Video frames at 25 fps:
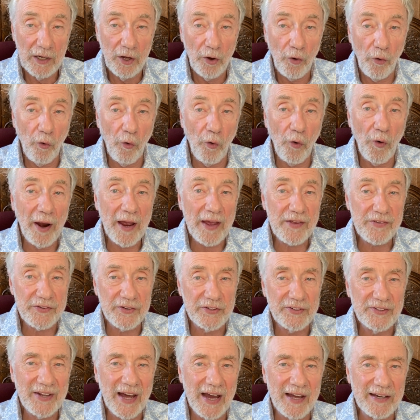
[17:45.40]
or as a
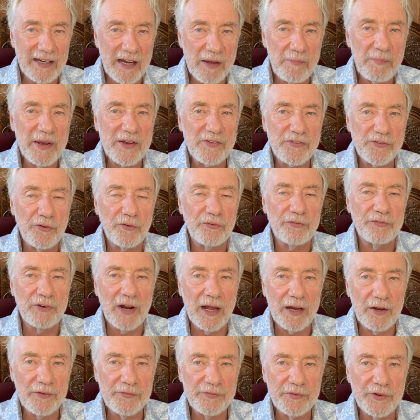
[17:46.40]
dynamics of
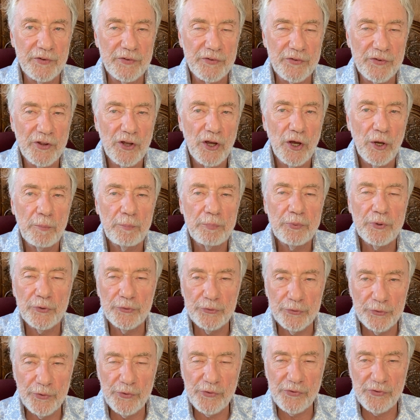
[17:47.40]
relevance,
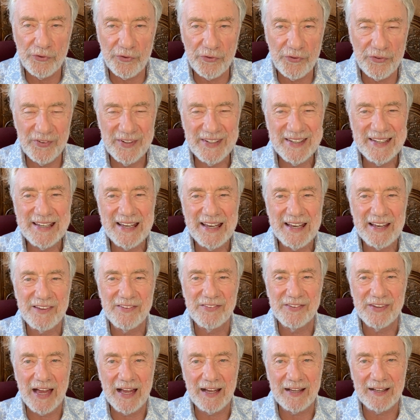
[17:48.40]
produces the
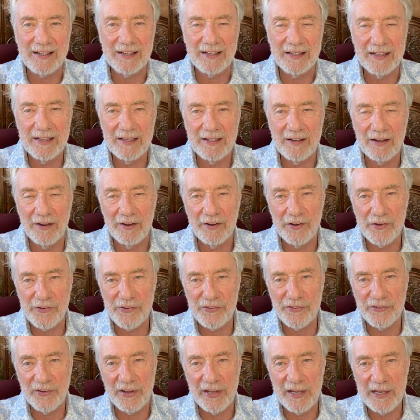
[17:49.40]
exactly
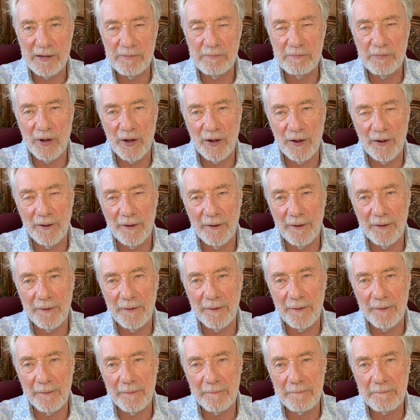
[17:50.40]
same
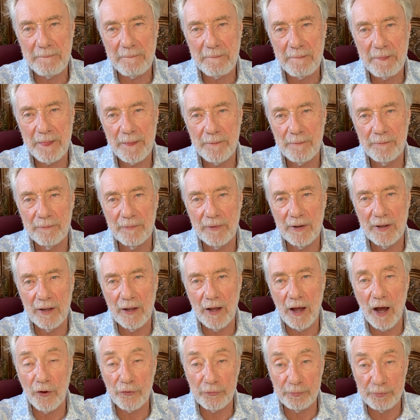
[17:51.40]

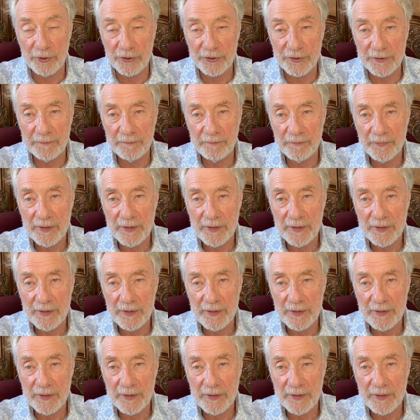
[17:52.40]
output.